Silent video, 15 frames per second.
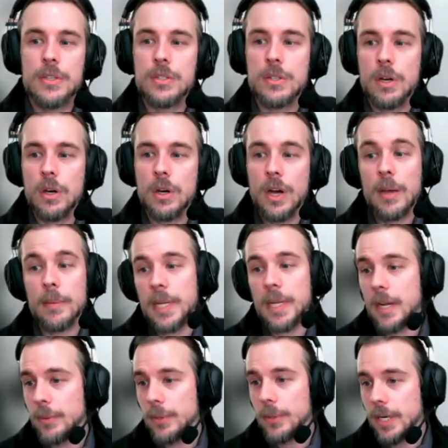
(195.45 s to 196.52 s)
So, I mean,
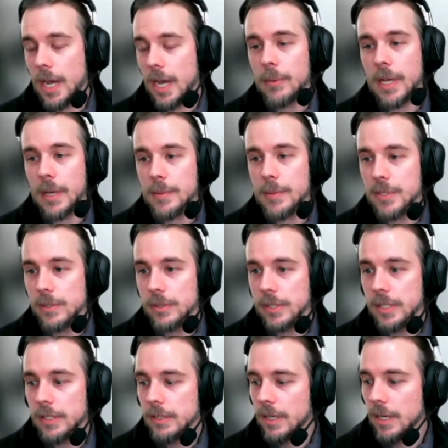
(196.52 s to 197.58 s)
I would
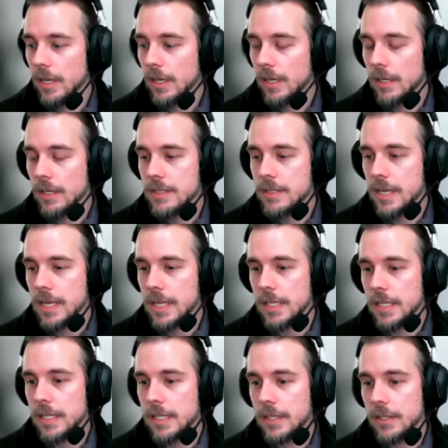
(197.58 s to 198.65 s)
absolutely say
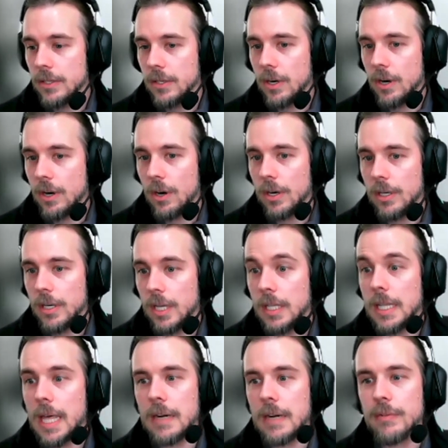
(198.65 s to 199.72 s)
that there are a
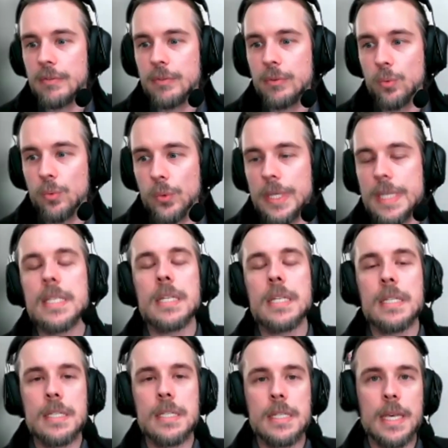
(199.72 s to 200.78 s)
lot of
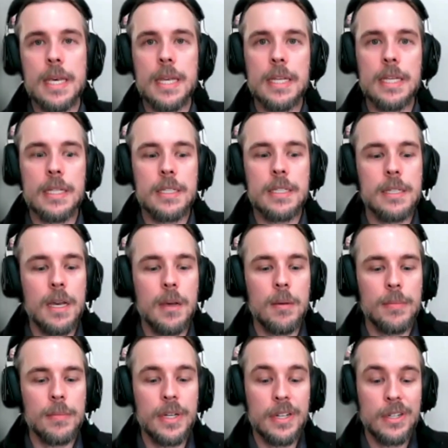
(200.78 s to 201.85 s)
reasons that it
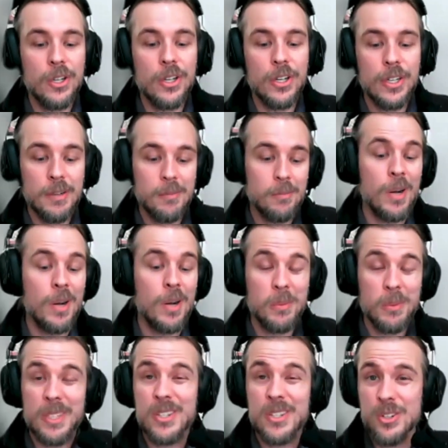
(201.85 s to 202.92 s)
could and
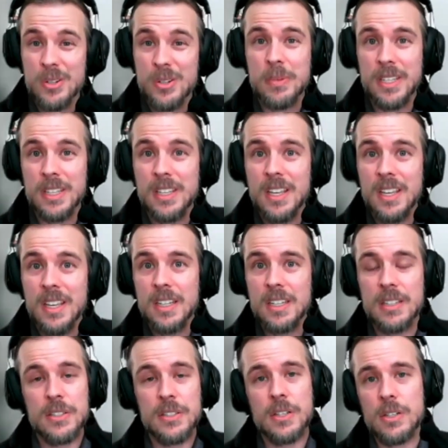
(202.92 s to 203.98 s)
probably should be
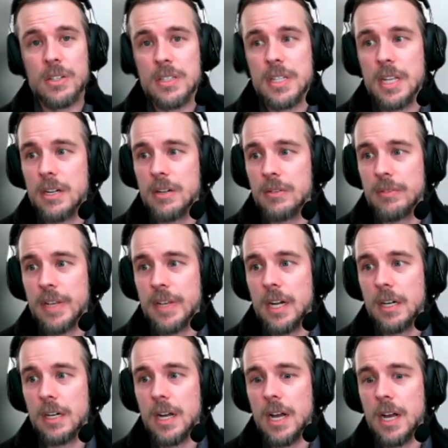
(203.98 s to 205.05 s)
considered standard of
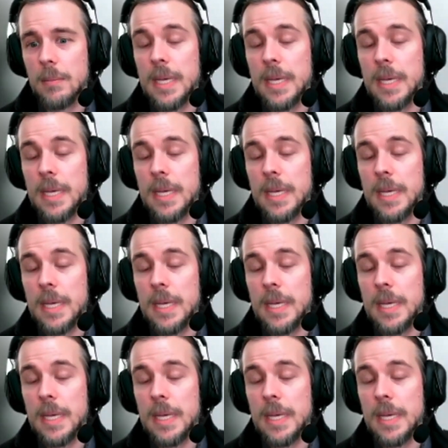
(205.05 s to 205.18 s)
care.